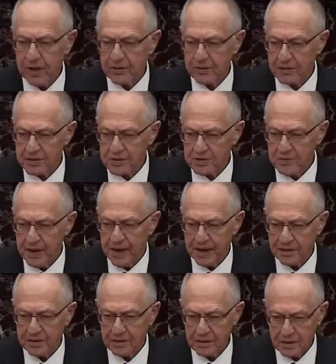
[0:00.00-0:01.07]
other
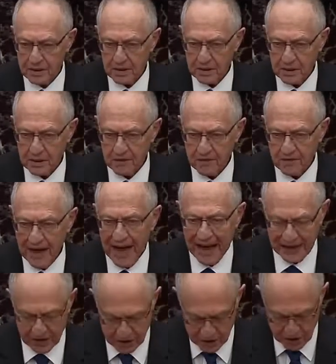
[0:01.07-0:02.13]
respect, the
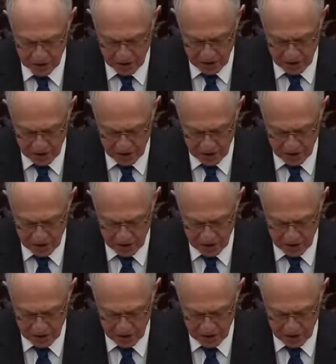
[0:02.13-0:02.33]
facts